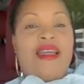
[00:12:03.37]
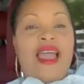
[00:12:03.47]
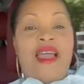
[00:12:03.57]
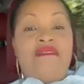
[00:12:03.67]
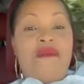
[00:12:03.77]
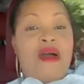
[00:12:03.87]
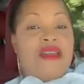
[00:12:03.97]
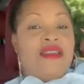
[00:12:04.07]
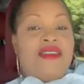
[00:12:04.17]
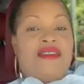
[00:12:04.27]

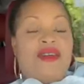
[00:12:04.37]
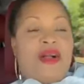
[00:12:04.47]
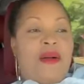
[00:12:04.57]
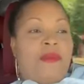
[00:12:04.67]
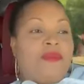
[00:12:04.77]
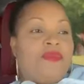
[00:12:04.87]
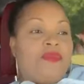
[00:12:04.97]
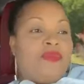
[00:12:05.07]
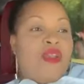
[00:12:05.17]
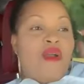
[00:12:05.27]
Everybody needs to come.
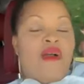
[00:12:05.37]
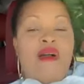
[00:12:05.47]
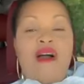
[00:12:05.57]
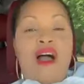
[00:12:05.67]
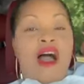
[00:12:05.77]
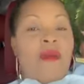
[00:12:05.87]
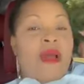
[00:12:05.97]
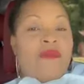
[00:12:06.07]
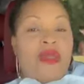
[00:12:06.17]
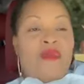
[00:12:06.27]
All
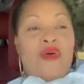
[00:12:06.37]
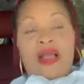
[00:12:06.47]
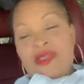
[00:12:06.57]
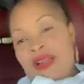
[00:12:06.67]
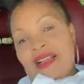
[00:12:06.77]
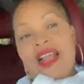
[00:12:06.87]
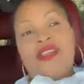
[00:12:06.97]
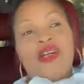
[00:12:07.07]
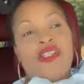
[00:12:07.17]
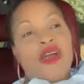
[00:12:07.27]
my people, as soon as I
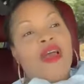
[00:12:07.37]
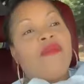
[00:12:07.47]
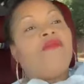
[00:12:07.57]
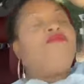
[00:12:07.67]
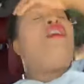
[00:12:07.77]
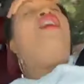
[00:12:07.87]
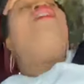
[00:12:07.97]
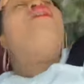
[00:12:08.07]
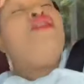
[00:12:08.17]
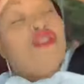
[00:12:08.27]
touch your head,
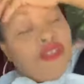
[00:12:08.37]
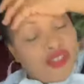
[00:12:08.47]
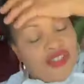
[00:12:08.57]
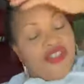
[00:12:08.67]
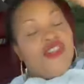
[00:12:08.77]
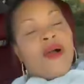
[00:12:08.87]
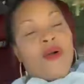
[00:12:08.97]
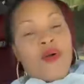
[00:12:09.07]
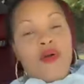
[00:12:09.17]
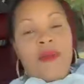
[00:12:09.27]
gosh, you
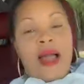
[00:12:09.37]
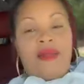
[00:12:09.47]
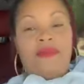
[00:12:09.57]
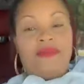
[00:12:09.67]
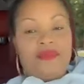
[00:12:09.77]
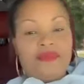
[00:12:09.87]
are Kuruma.